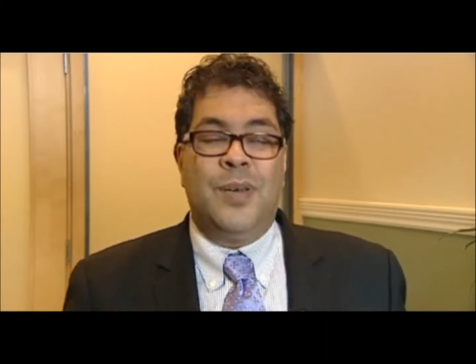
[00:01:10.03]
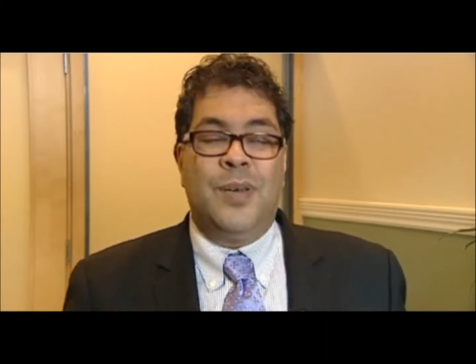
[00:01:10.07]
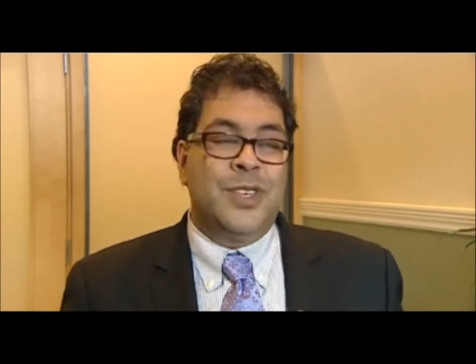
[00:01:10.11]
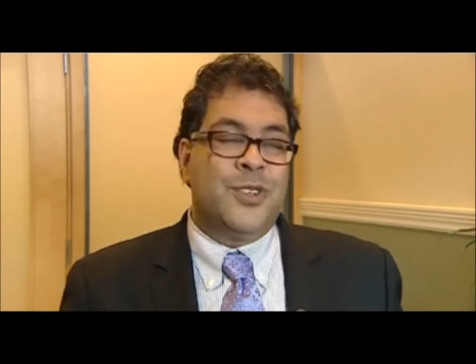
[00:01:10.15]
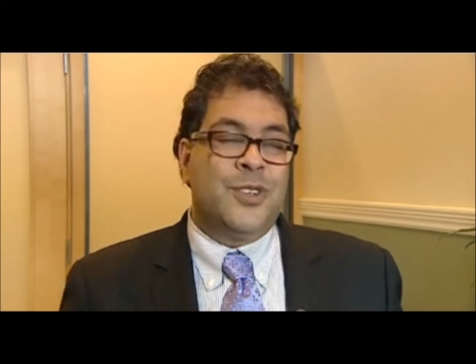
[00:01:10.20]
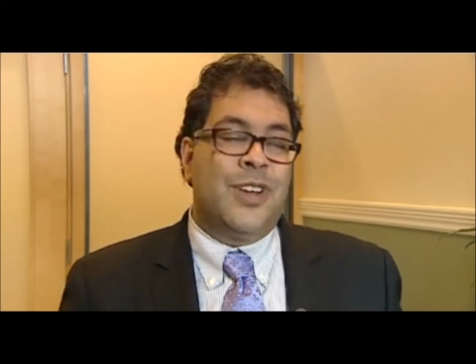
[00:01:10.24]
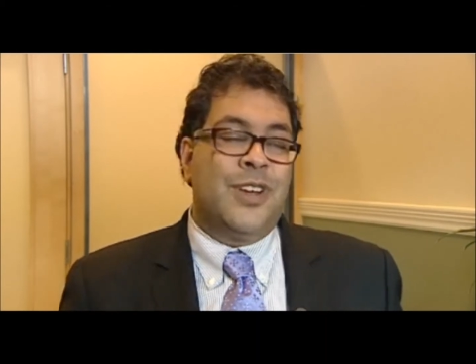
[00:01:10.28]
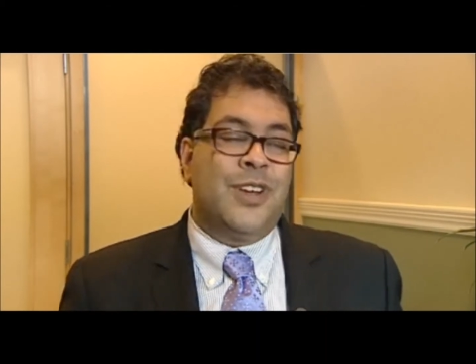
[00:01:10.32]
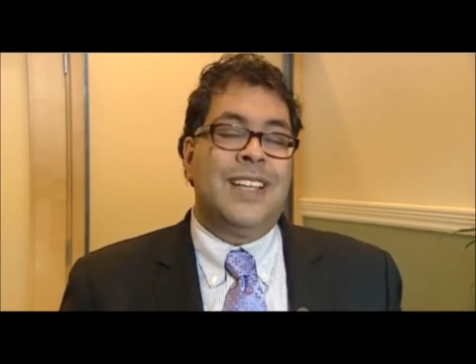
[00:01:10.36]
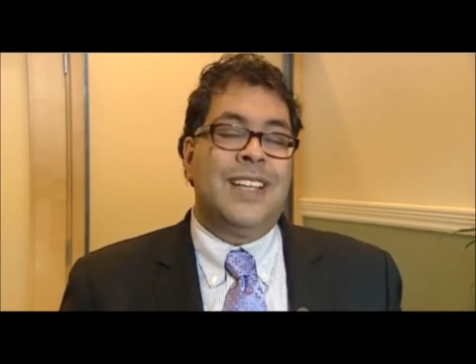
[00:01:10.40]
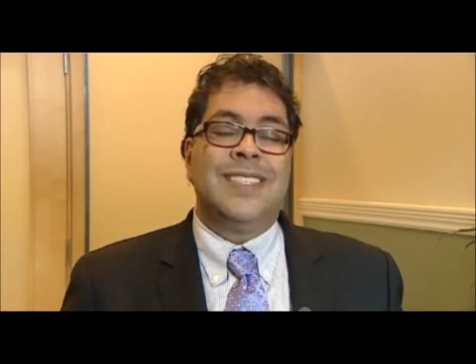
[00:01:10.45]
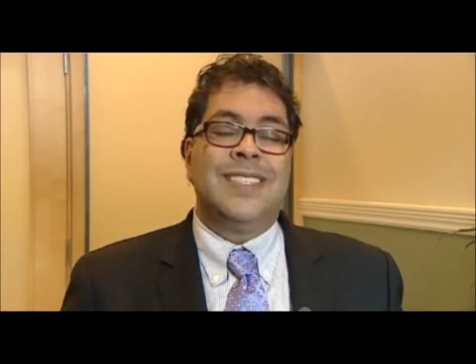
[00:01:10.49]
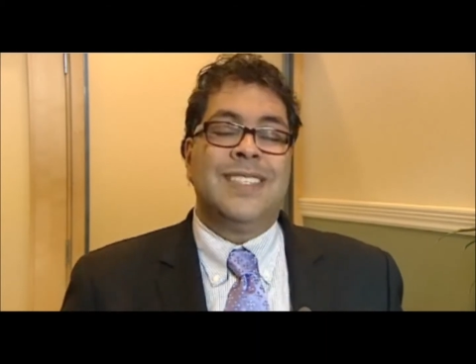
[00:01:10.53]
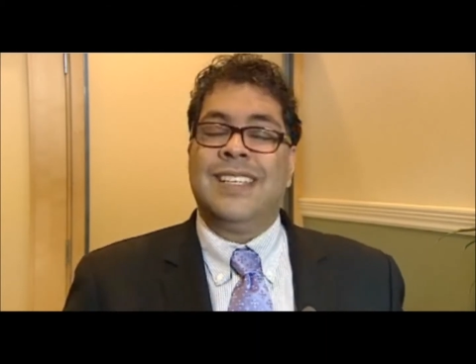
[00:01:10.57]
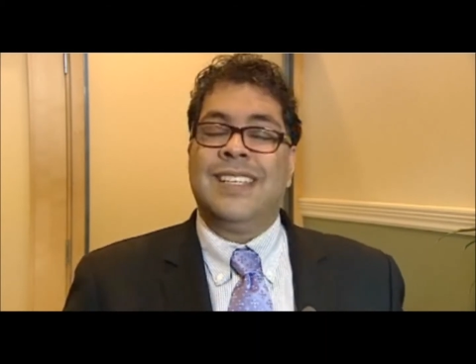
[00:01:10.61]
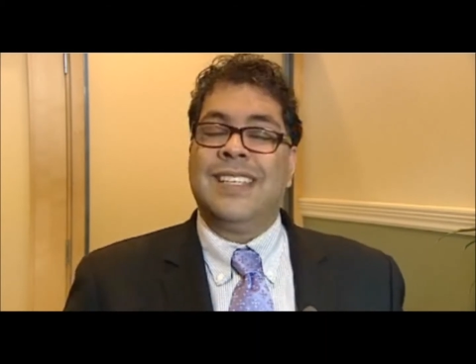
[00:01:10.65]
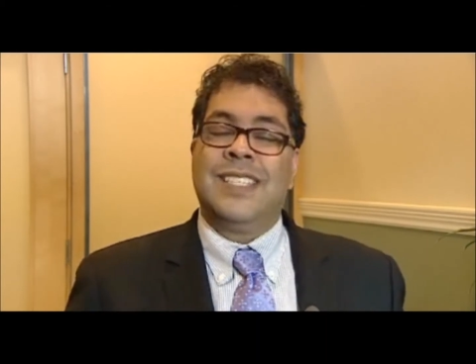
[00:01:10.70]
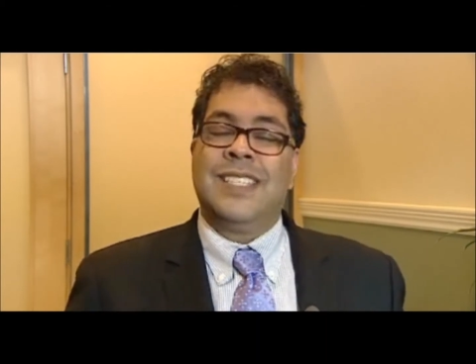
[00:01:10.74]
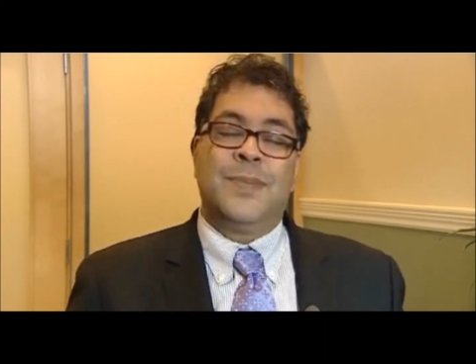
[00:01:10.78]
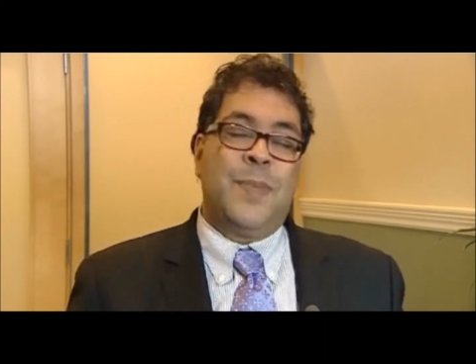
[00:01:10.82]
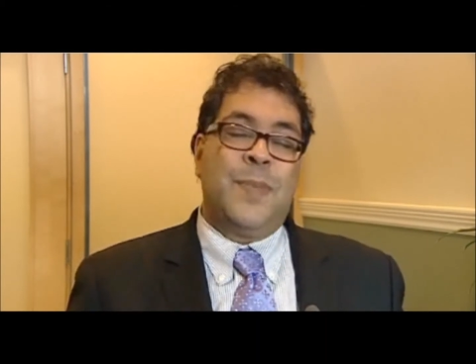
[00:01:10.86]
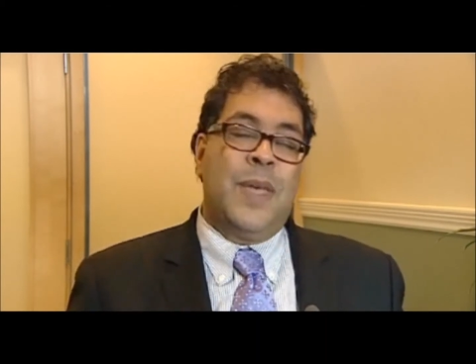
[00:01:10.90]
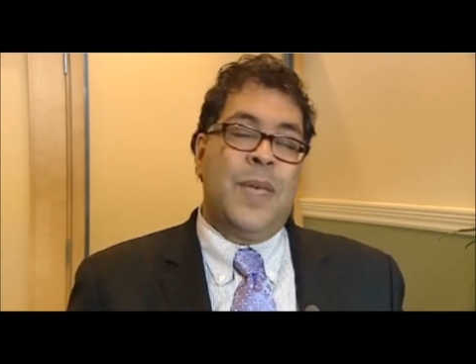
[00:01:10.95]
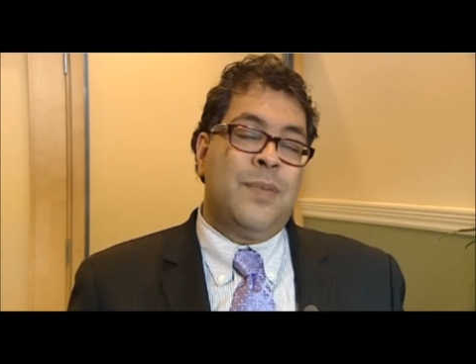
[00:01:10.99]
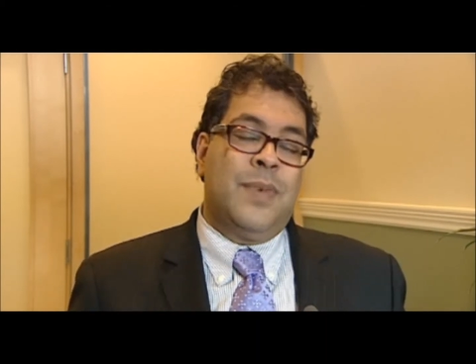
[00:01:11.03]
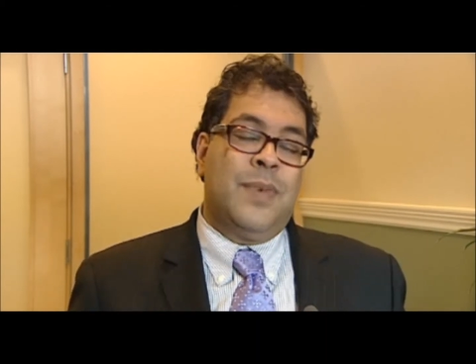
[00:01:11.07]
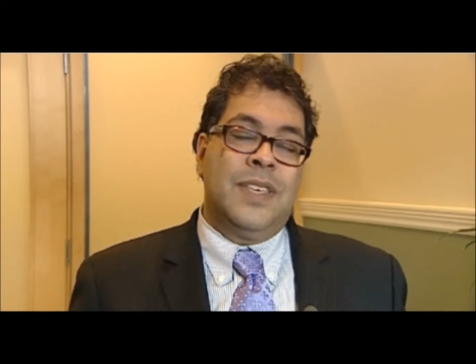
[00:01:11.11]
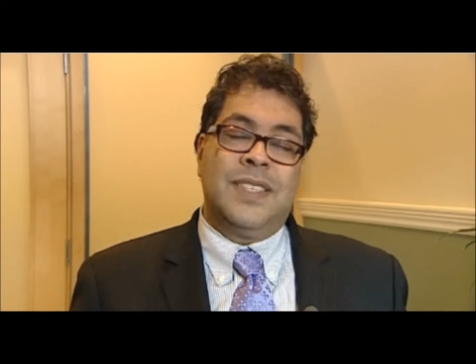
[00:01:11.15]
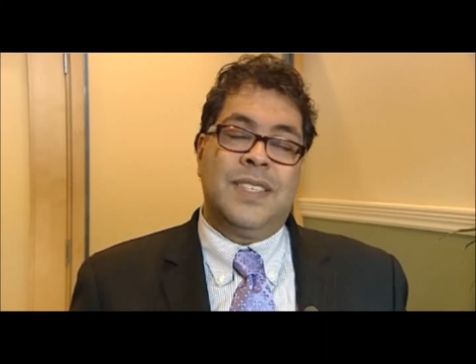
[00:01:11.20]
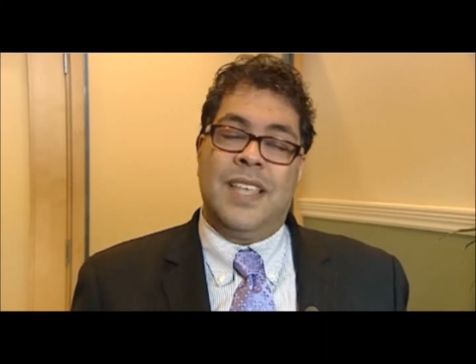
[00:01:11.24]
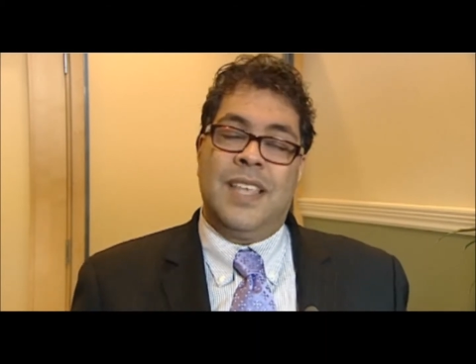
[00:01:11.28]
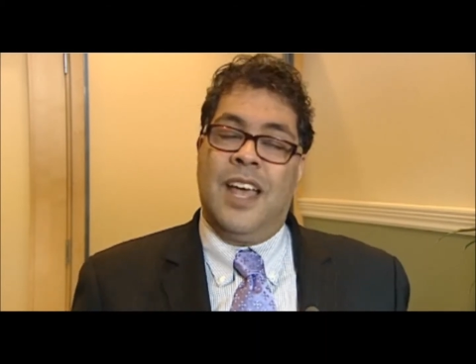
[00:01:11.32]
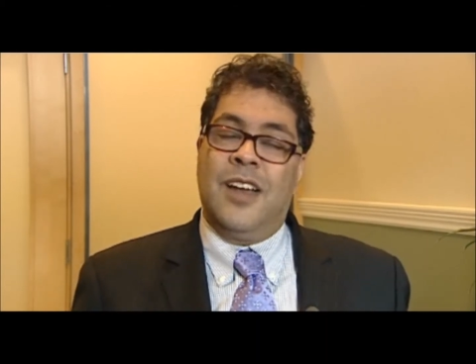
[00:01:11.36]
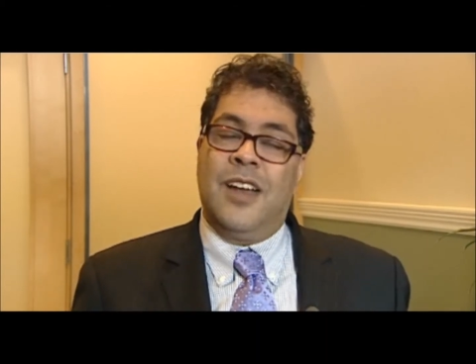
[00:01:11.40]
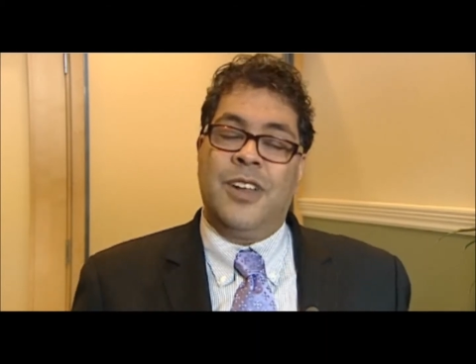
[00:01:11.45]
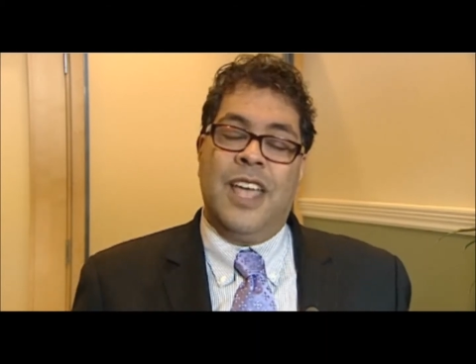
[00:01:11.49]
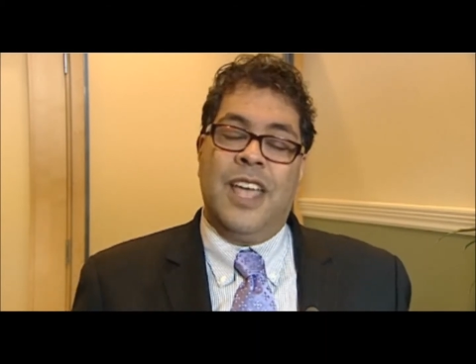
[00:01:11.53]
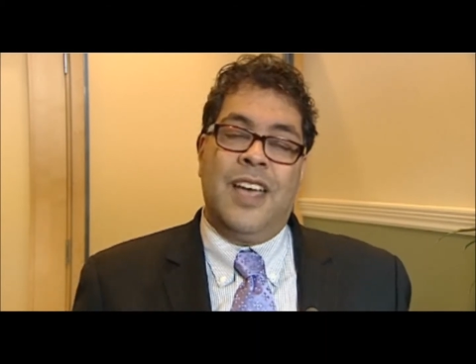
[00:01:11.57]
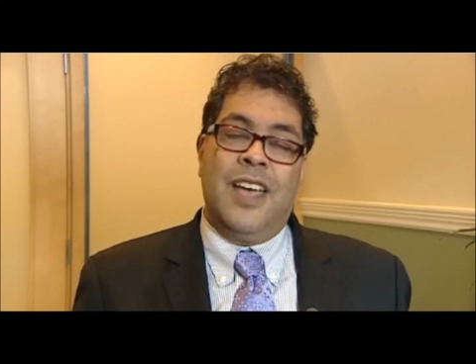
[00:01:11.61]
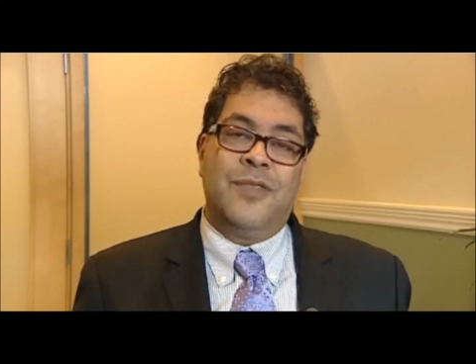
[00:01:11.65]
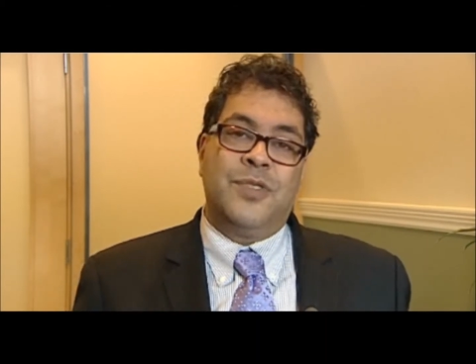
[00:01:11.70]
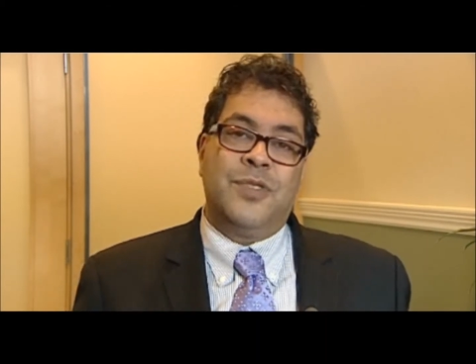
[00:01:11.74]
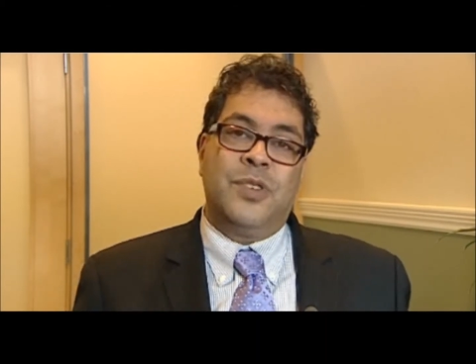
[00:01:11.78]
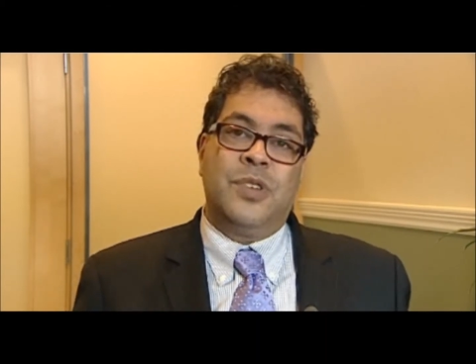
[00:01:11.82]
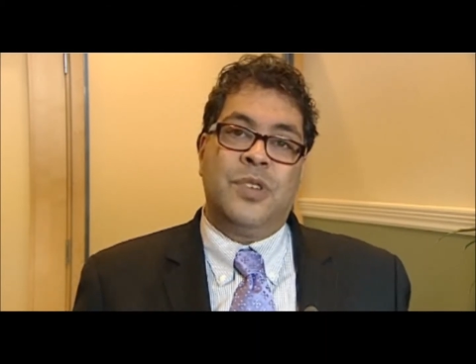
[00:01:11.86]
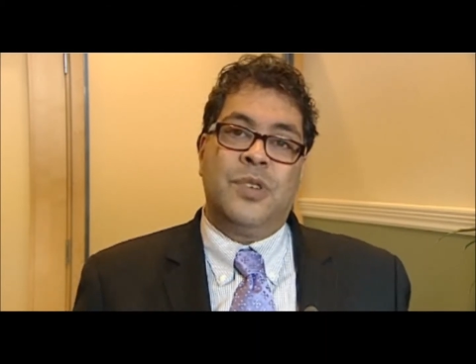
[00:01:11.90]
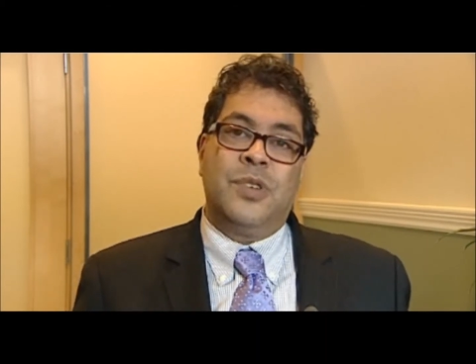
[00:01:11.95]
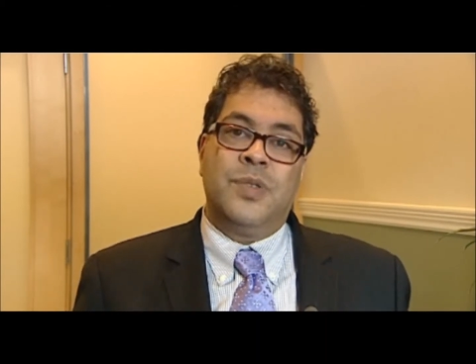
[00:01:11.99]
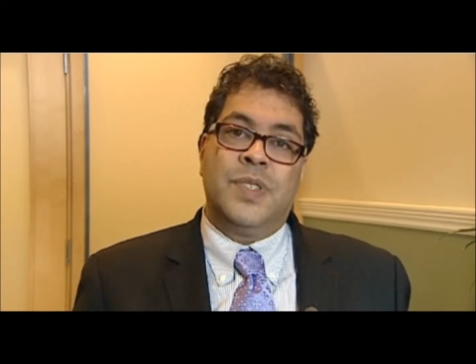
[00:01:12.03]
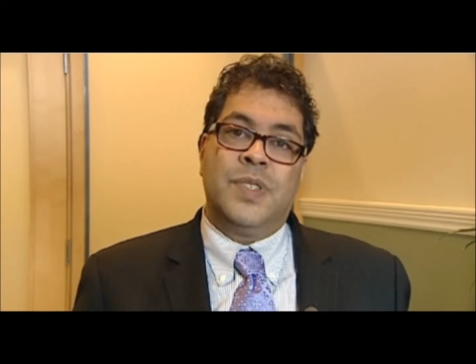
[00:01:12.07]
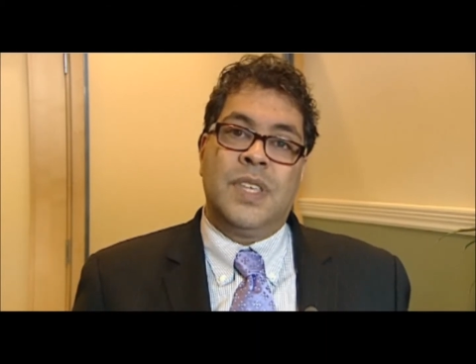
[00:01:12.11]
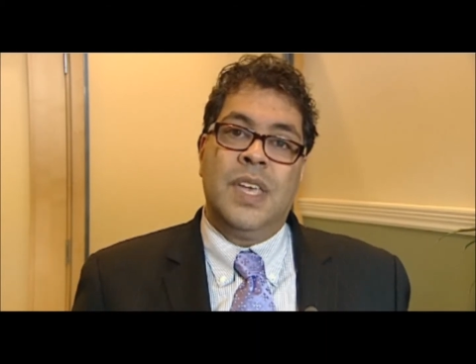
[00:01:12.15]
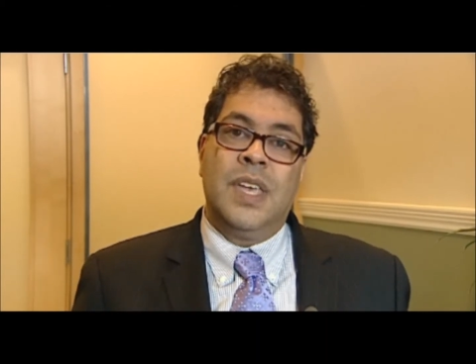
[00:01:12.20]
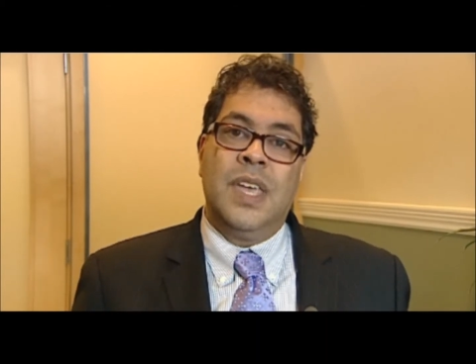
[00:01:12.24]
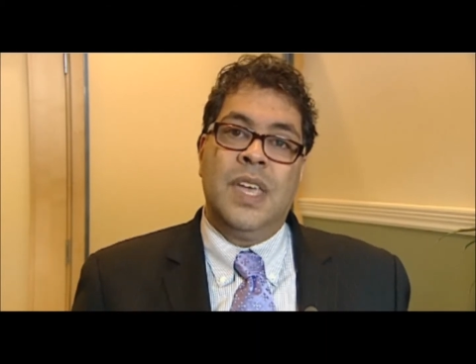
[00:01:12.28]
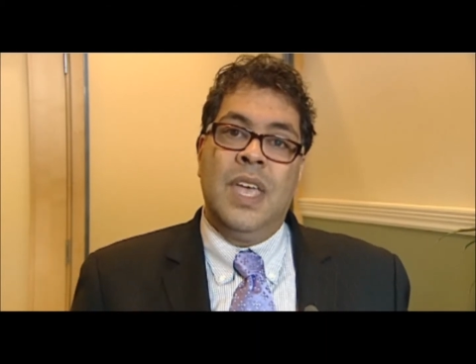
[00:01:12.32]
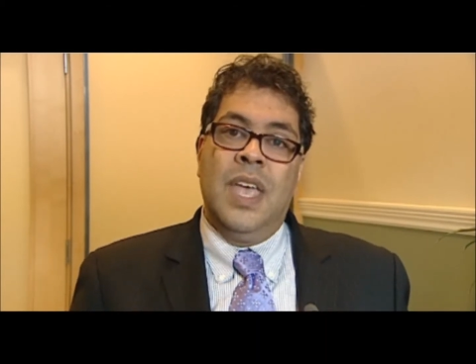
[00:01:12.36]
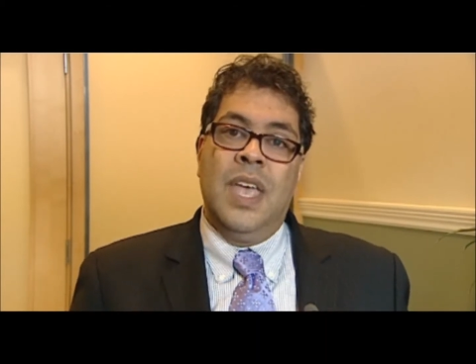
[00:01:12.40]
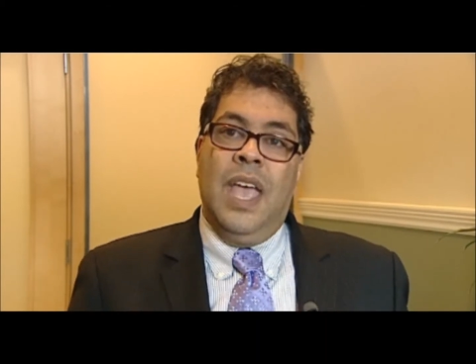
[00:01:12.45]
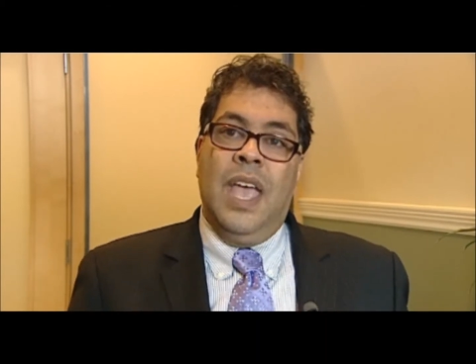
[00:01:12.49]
public transit and spend my Saturday afternoons